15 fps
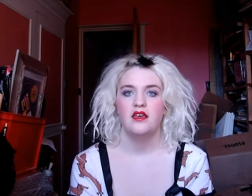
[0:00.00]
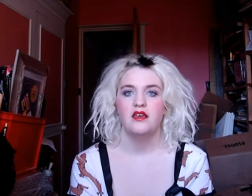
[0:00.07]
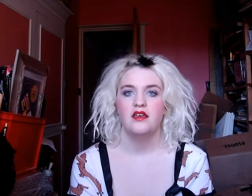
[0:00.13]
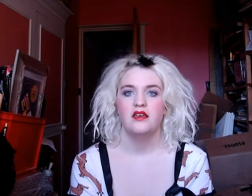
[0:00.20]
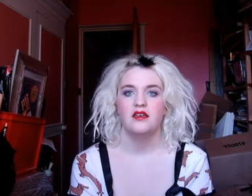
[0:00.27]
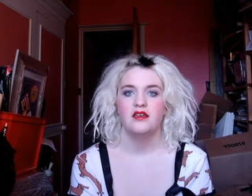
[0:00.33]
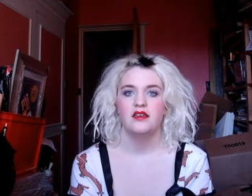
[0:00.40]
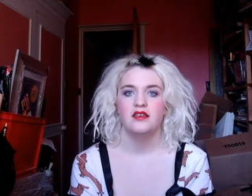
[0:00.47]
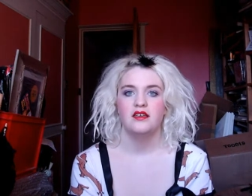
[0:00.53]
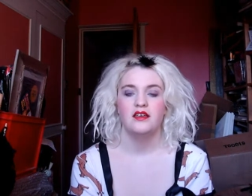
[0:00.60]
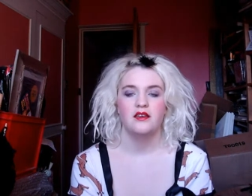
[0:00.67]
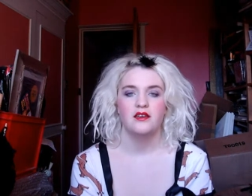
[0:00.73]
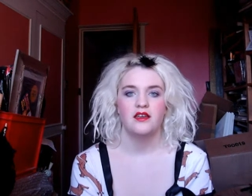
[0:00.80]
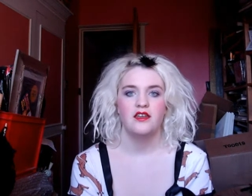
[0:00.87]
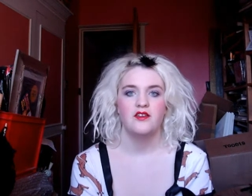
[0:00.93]

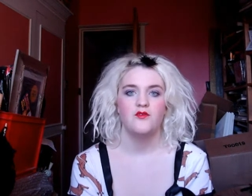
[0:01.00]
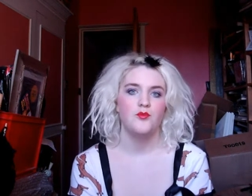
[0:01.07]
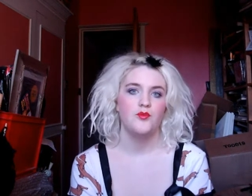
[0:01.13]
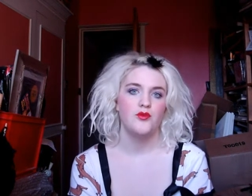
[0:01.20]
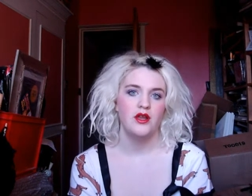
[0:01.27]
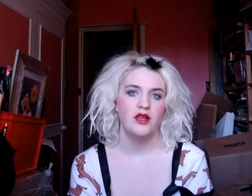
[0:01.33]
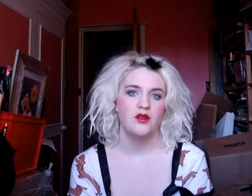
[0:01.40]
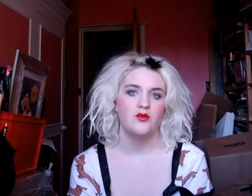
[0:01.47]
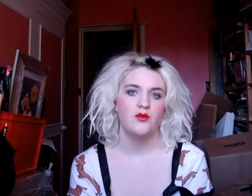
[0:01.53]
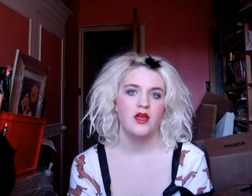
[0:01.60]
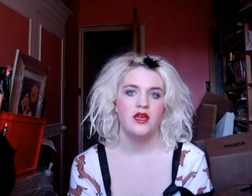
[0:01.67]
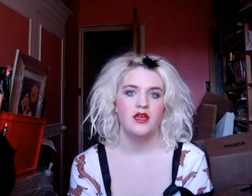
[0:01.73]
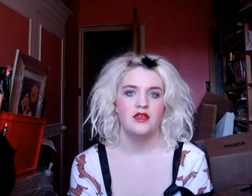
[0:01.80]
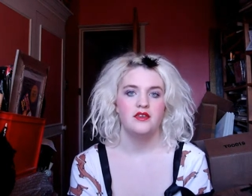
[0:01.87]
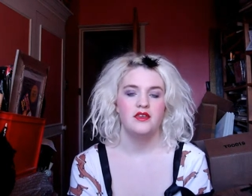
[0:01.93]
a kind of brick
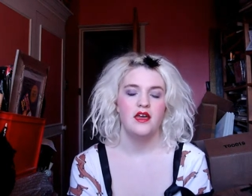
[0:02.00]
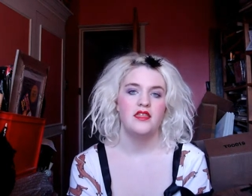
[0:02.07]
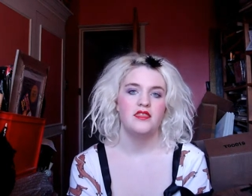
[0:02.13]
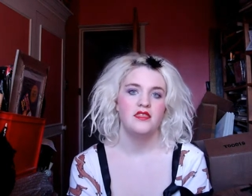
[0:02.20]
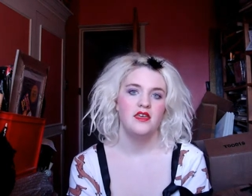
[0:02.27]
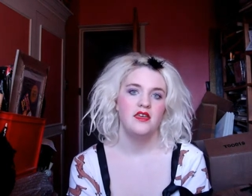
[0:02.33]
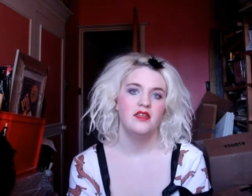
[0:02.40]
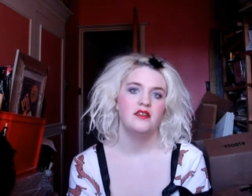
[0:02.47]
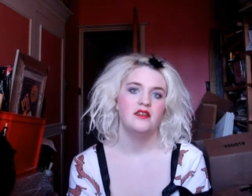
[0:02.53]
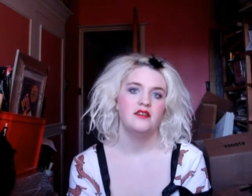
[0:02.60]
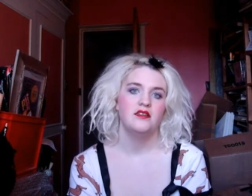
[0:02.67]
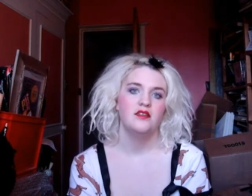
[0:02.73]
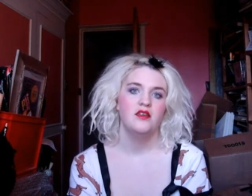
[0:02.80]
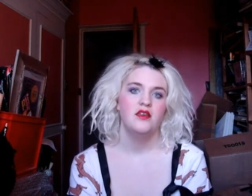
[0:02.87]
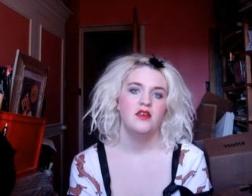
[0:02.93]
red, and
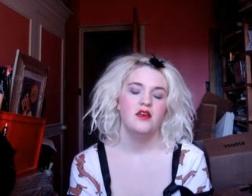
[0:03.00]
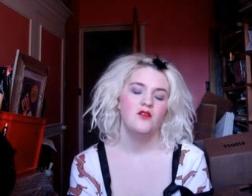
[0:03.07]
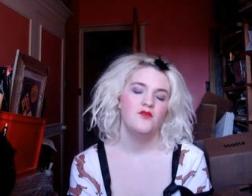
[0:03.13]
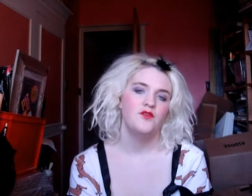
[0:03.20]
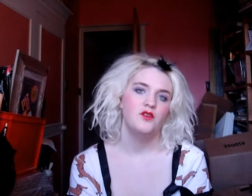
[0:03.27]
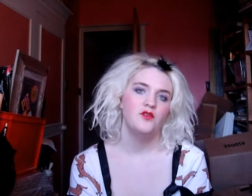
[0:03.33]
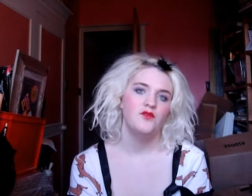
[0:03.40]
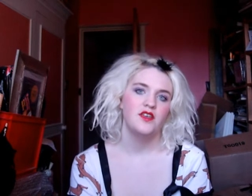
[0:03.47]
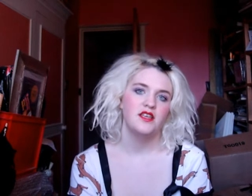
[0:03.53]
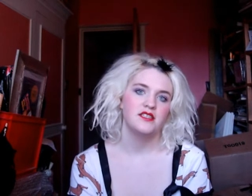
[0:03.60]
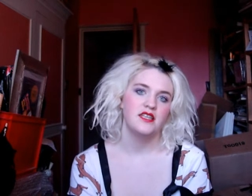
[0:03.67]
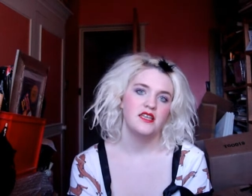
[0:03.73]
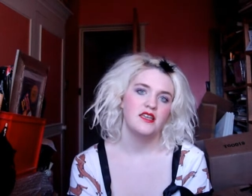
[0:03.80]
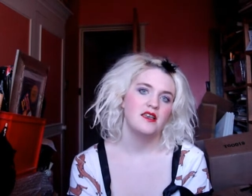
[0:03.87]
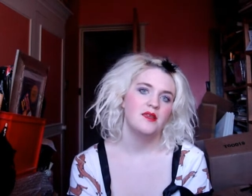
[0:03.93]
then a few
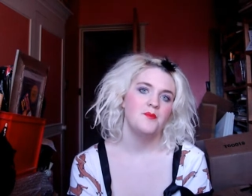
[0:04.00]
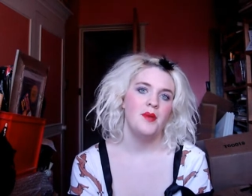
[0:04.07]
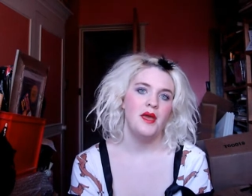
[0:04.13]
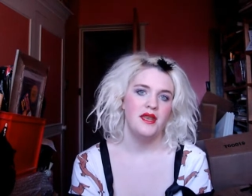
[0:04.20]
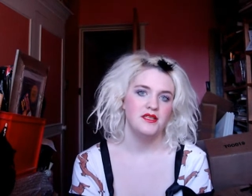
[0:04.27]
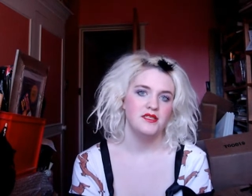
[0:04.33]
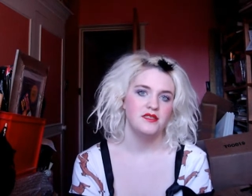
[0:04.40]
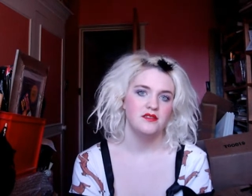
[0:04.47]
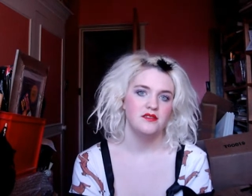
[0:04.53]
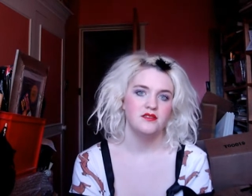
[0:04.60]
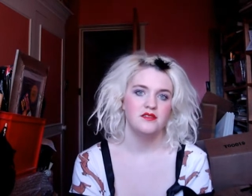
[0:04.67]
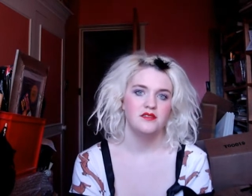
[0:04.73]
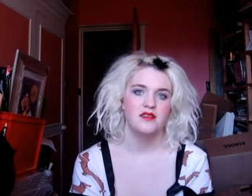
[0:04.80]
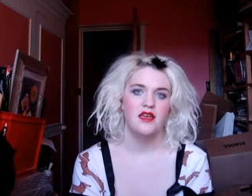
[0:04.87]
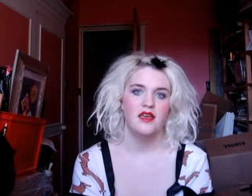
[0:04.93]
things like lip
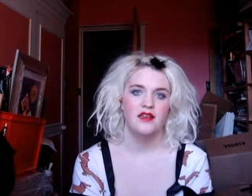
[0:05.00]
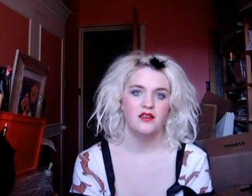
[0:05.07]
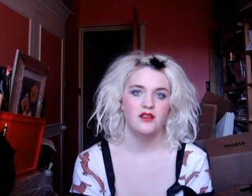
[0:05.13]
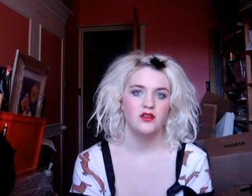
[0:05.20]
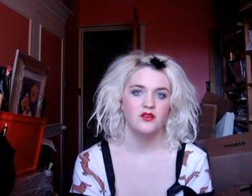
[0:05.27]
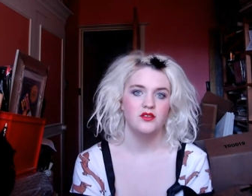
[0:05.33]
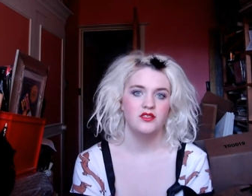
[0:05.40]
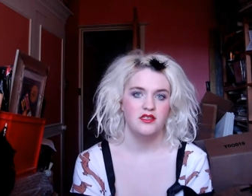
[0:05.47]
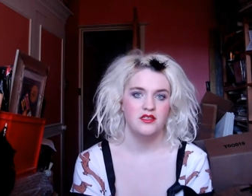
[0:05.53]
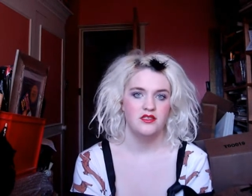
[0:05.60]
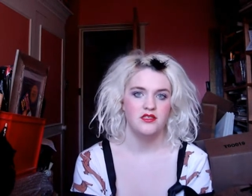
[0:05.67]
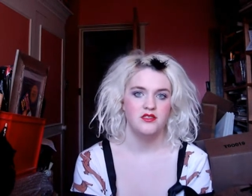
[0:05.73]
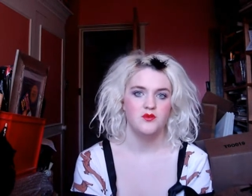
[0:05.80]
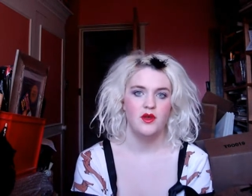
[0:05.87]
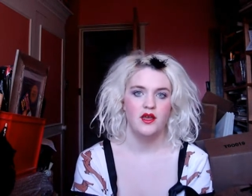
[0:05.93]
pencils and glosses
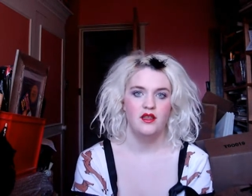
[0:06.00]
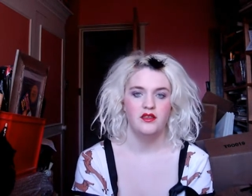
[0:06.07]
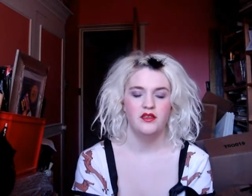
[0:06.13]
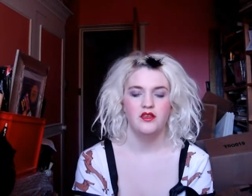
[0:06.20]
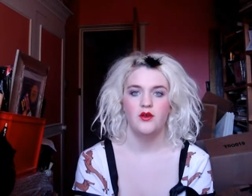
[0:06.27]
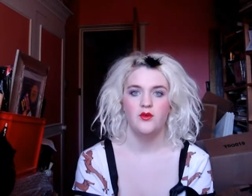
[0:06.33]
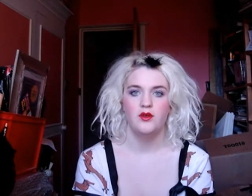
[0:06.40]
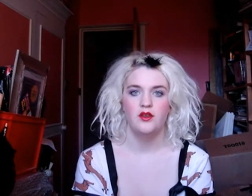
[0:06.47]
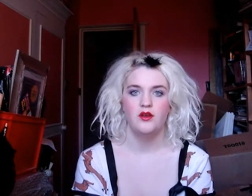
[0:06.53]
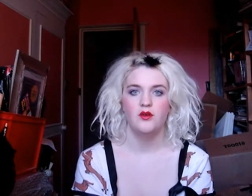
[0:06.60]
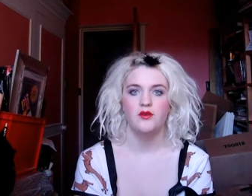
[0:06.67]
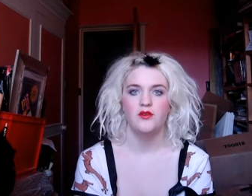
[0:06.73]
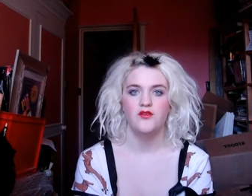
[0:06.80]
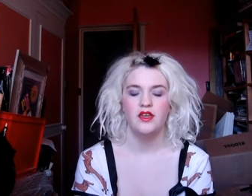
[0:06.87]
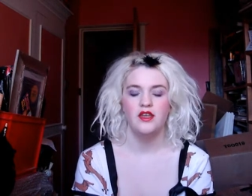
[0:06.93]
as well that go
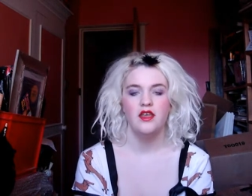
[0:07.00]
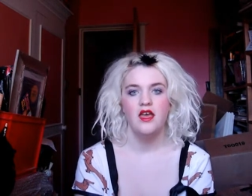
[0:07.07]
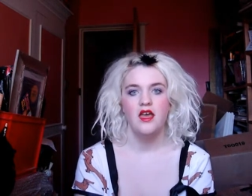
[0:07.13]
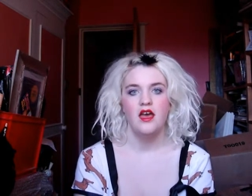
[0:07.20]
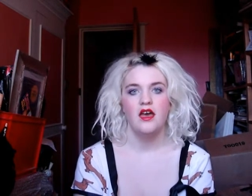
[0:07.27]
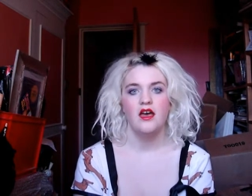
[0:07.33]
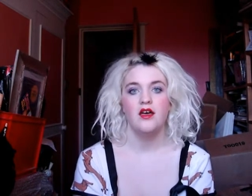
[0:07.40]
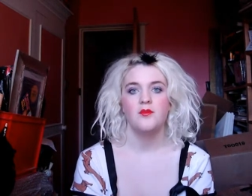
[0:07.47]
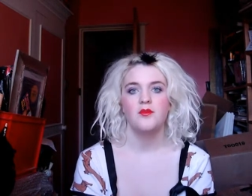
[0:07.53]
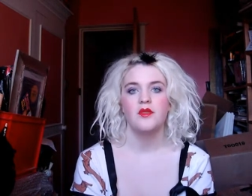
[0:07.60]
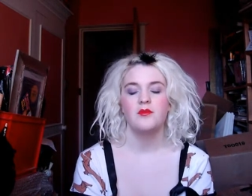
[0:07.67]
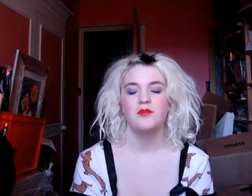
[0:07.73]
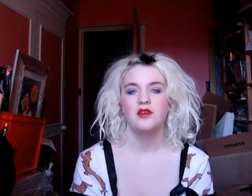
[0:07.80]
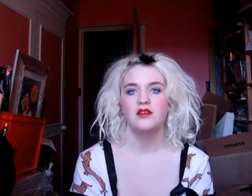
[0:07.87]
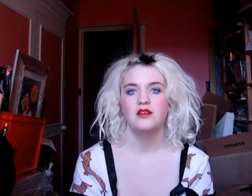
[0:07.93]
along with it.
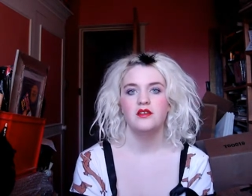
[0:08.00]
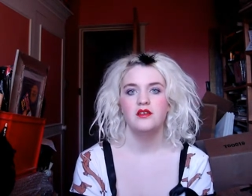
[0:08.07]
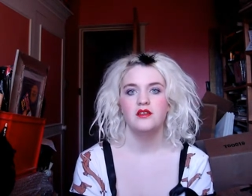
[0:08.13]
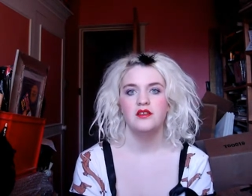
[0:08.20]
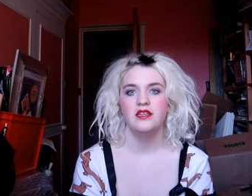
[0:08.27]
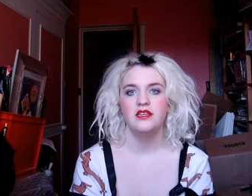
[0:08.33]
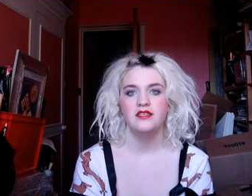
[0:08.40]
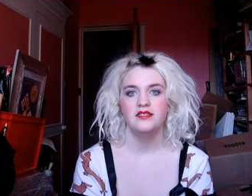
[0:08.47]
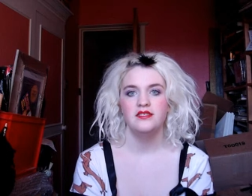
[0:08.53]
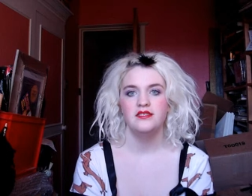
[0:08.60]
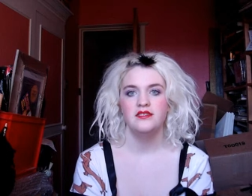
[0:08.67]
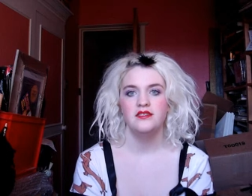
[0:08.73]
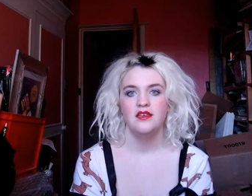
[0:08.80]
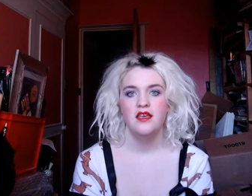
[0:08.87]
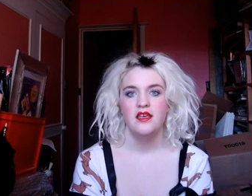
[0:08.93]
I'm going to
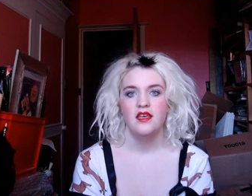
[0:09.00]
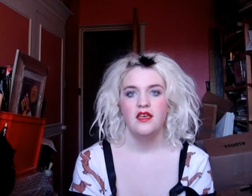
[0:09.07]
list